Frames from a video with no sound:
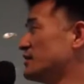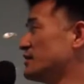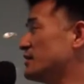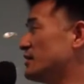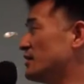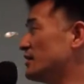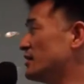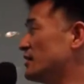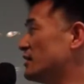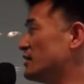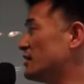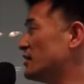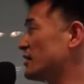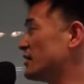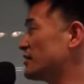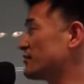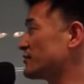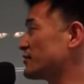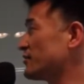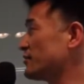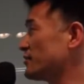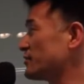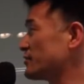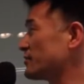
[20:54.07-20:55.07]
I've
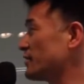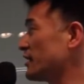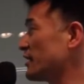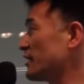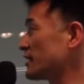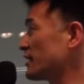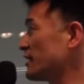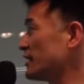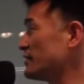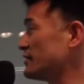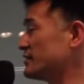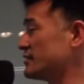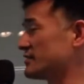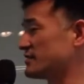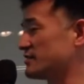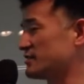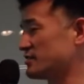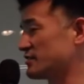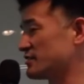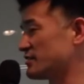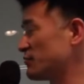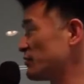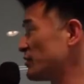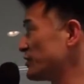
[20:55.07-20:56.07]
got, again, this
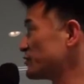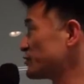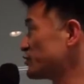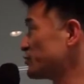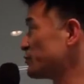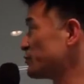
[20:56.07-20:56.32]
is similar to